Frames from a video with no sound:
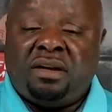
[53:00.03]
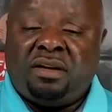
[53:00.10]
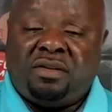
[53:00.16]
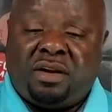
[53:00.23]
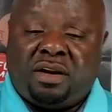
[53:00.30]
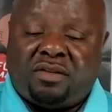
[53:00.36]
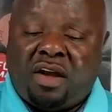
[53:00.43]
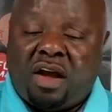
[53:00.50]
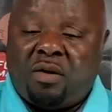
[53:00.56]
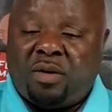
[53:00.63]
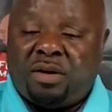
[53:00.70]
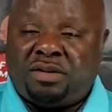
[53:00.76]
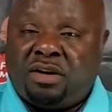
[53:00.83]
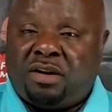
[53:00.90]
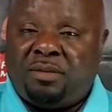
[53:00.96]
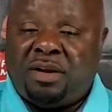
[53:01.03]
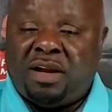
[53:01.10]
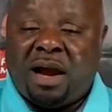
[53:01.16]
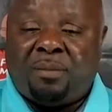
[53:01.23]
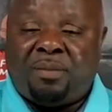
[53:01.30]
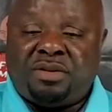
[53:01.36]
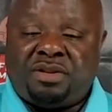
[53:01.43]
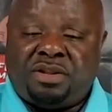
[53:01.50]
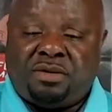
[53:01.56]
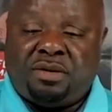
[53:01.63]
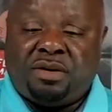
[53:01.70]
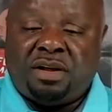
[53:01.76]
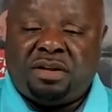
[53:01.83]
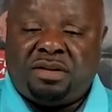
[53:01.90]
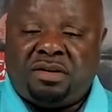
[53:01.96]
So there's always going to be
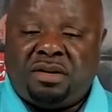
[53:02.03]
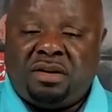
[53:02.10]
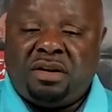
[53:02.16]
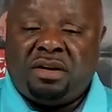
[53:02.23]
opportunities.